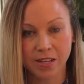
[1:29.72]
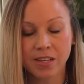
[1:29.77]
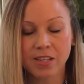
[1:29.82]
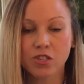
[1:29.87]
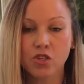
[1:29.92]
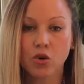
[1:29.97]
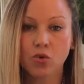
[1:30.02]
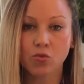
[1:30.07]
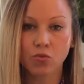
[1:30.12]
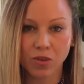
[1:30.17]

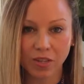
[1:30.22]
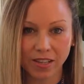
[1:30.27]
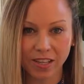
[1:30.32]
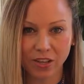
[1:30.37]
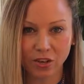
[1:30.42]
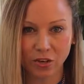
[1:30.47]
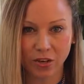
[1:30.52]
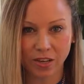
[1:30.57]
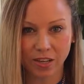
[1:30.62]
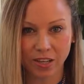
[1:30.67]
So really
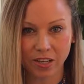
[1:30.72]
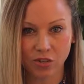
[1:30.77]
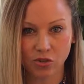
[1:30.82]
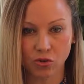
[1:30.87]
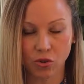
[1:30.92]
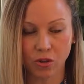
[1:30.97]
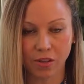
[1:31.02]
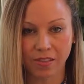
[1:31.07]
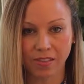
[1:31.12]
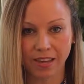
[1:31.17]
good at
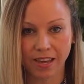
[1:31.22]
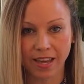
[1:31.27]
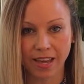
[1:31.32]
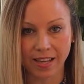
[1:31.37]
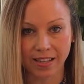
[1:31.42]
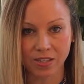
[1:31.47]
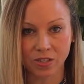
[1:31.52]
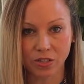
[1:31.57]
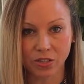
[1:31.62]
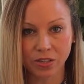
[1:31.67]
controlling the
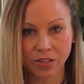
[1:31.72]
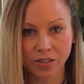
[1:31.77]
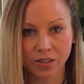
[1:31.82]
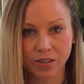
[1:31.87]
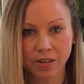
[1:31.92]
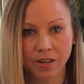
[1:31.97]
cancer,